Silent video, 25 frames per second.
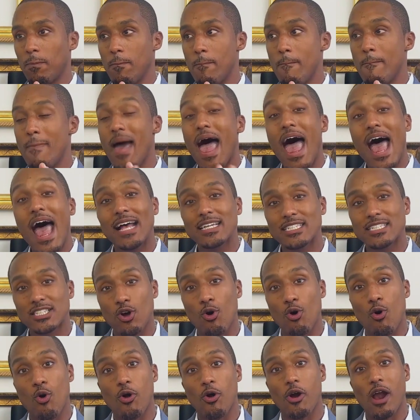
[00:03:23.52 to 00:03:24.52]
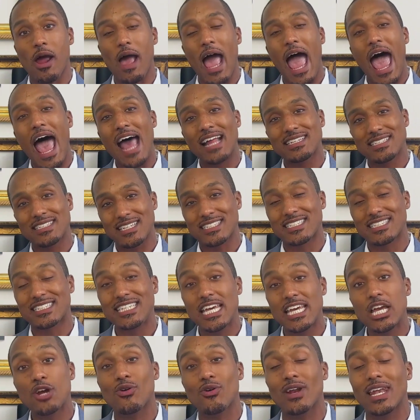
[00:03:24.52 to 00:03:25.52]
mask or adds a
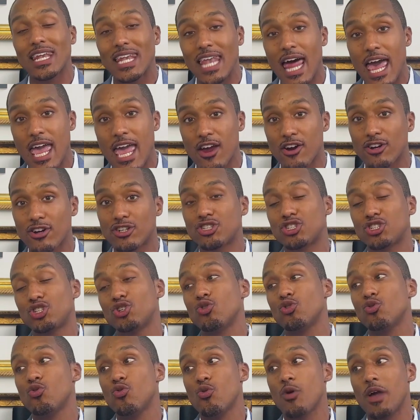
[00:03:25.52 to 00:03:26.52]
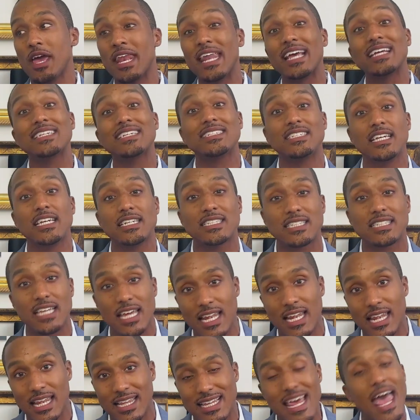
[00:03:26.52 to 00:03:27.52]
secret layer to an
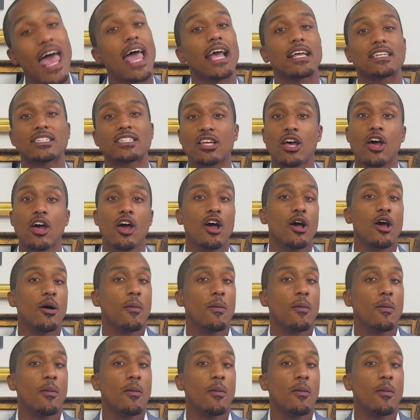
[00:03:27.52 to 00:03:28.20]
existing text,